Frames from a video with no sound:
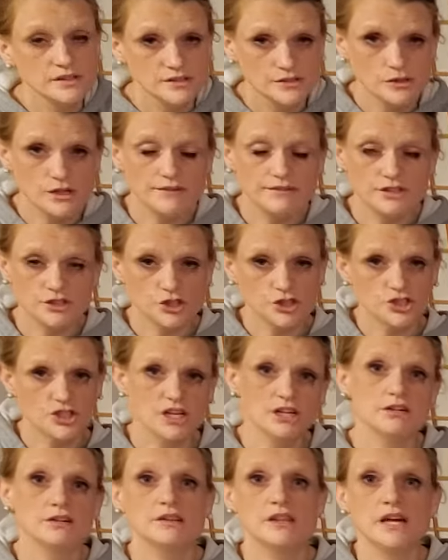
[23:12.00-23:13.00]
So you have to
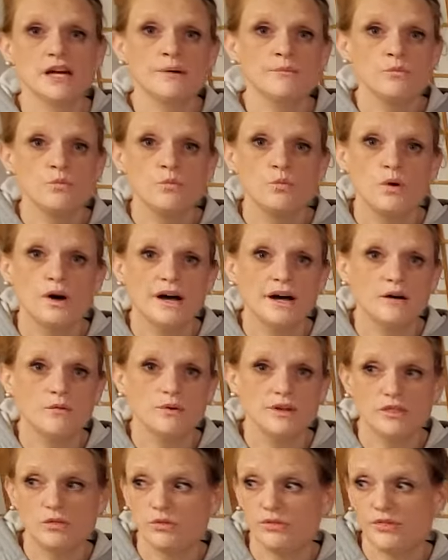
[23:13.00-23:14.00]
share them
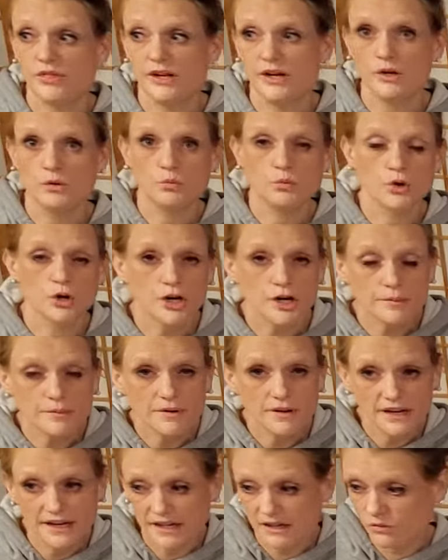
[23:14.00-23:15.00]
with their work
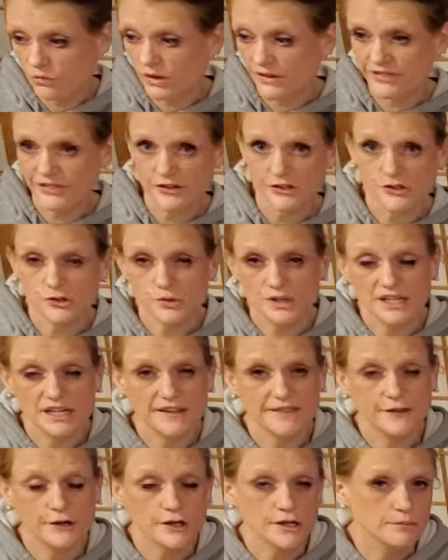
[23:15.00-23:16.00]
and what they're doing
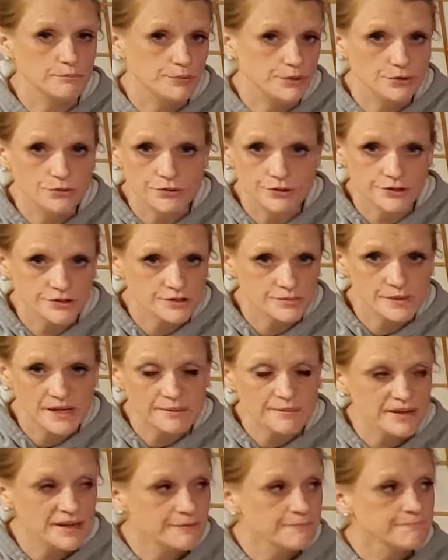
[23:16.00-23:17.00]
on their computers
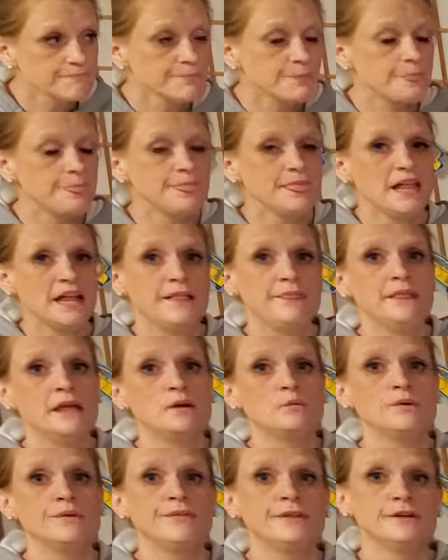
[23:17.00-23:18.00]
maybe. And then
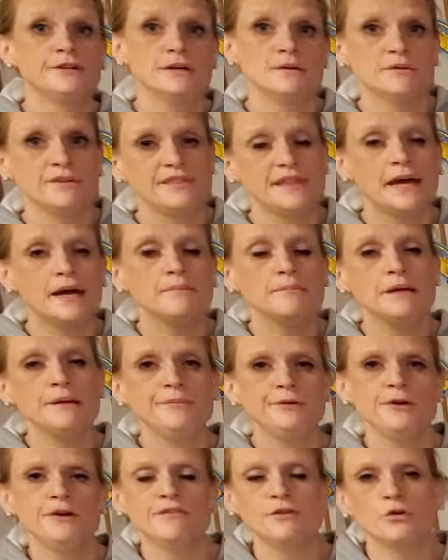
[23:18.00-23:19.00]
when they're done with that, maybe
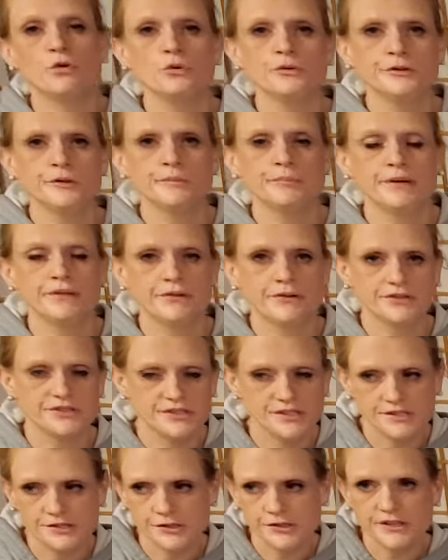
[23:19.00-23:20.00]
you have an older brother or
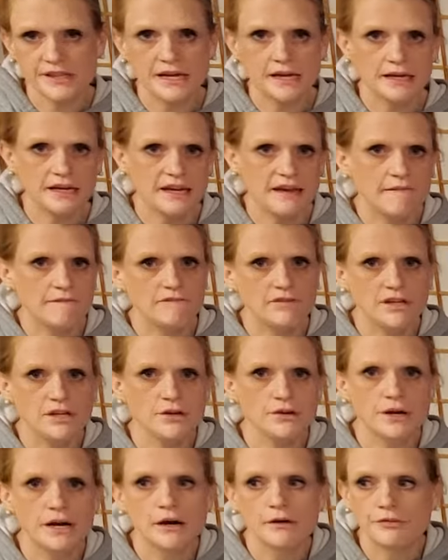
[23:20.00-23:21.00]
sister that can't
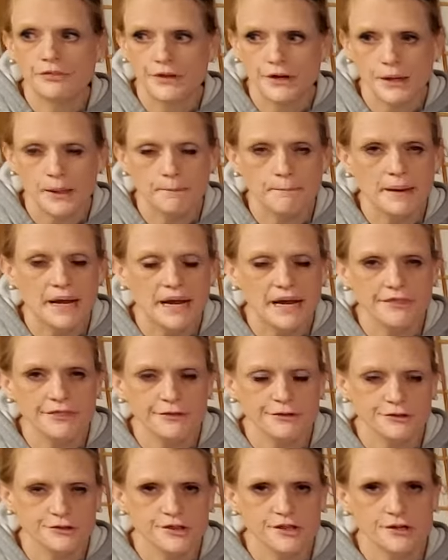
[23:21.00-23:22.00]
figure out their math
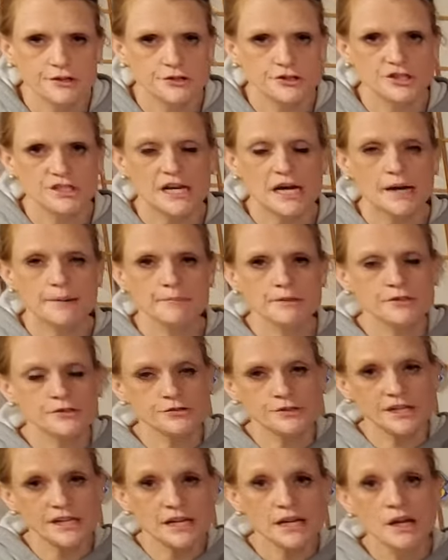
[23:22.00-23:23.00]
or their
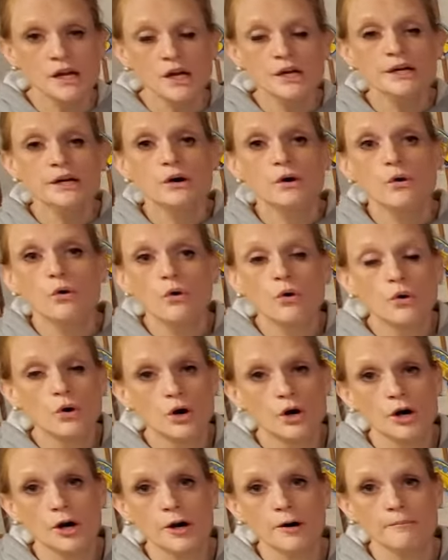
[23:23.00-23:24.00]
geometry.
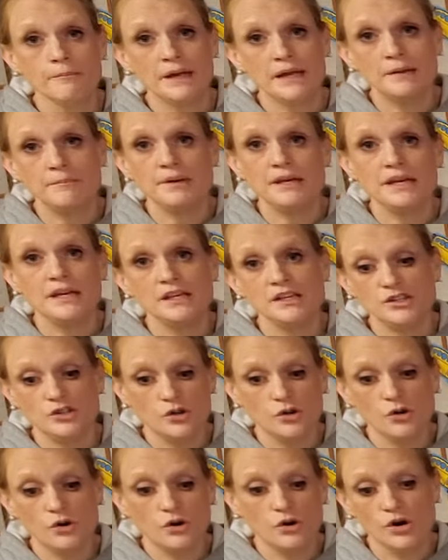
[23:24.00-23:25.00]
Or maybe
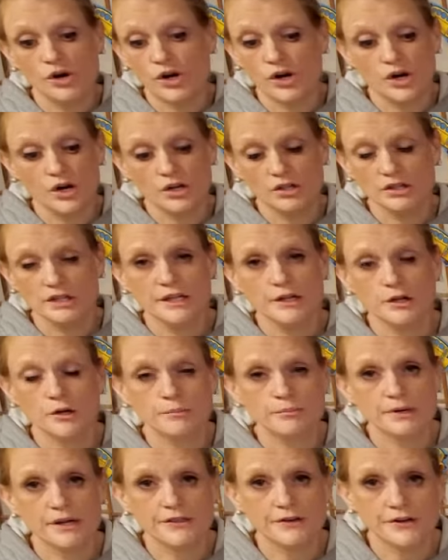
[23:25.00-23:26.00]
your little
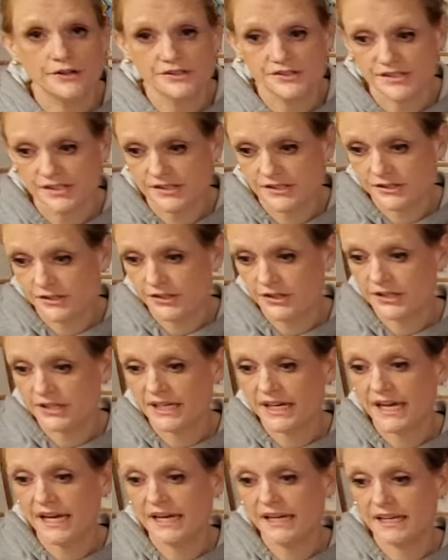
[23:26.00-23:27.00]
brother or sister
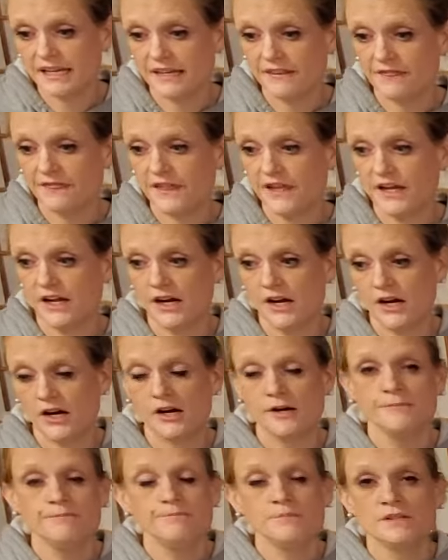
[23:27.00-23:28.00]
can't get
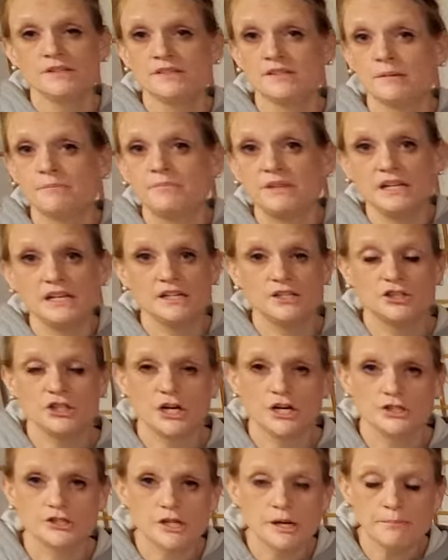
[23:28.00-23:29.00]
their something to
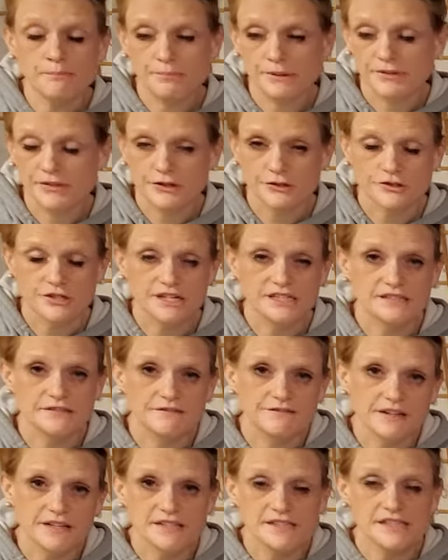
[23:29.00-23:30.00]
charge up and they're trying to
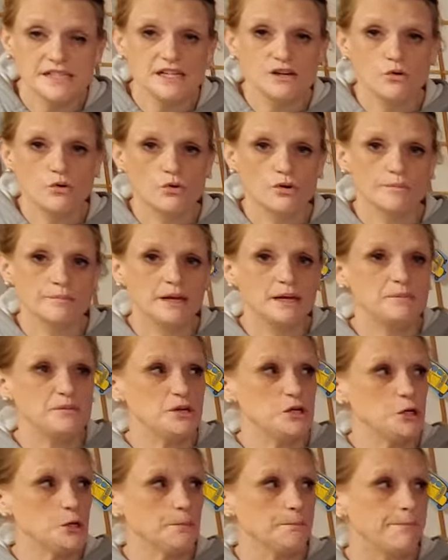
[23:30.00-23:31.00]
fix it. Or maybe
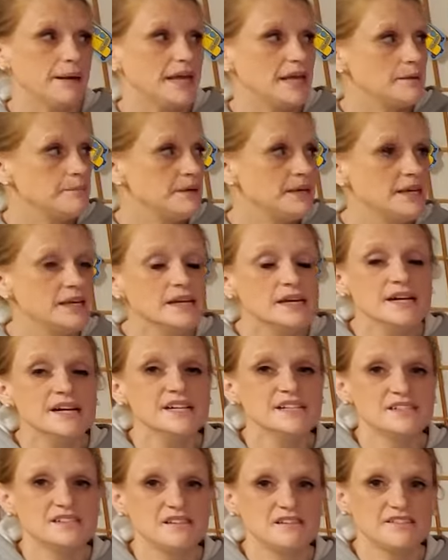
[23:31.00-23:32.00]
your baby
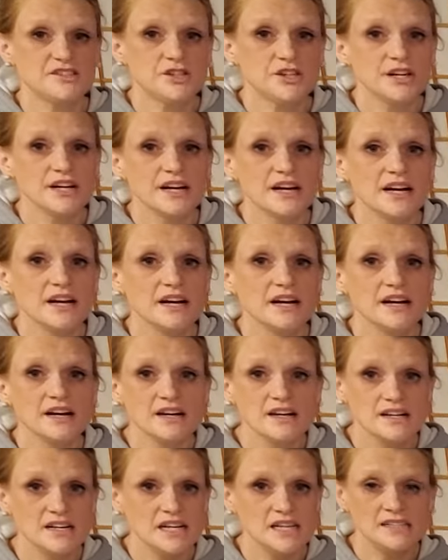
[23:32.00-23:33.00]
sister
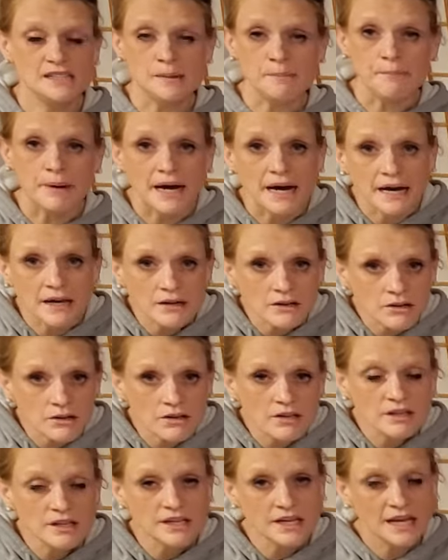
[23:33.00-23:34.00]
needs a
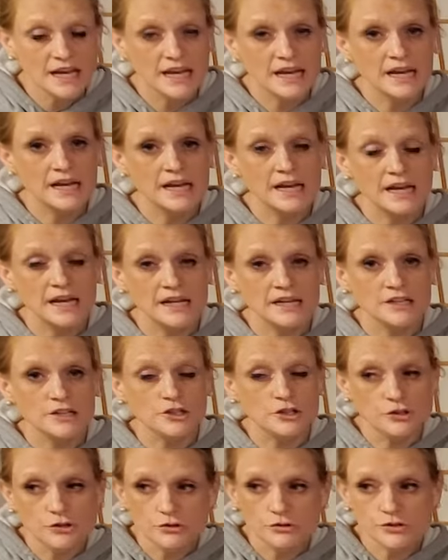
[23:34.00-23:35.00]
bottle and
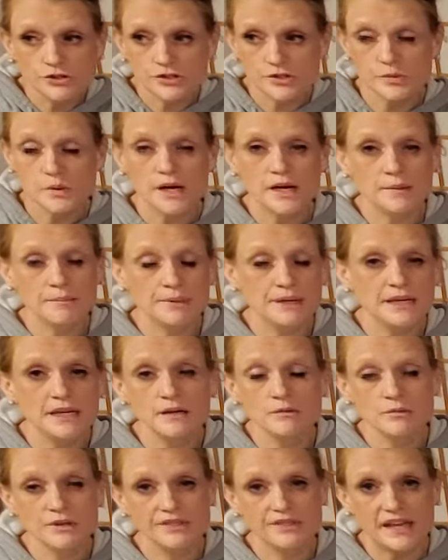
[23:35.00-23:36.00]
you just want to be
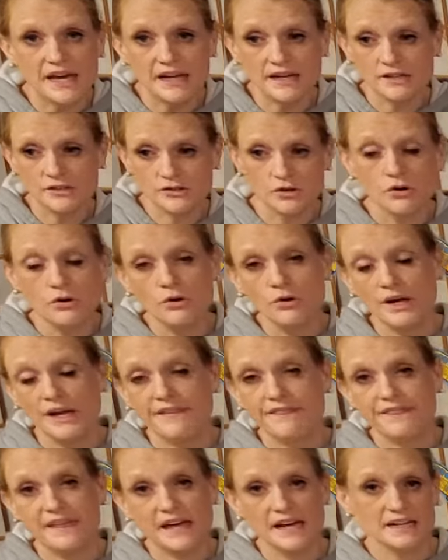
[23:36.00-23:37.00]
with that adult
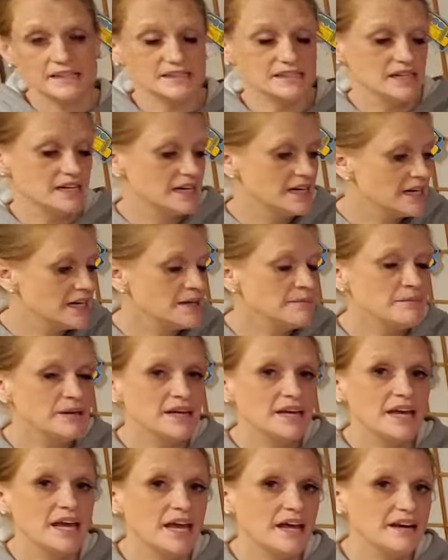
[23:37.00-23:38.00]
at that time
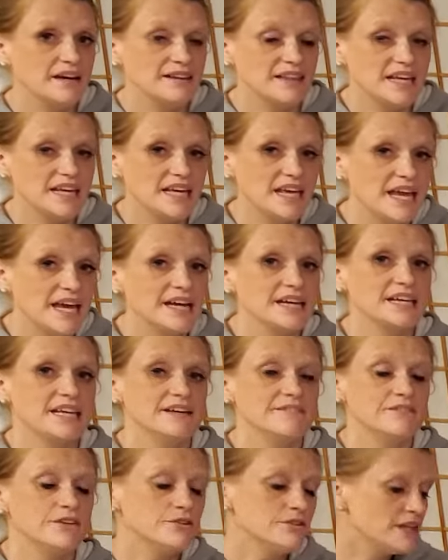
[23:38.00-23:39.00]
and they can't
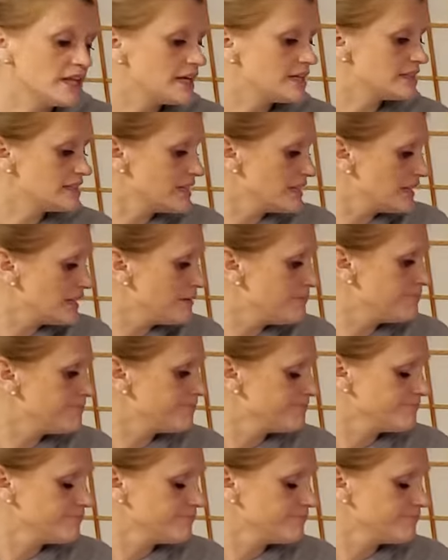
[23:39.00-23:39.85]
give you that time.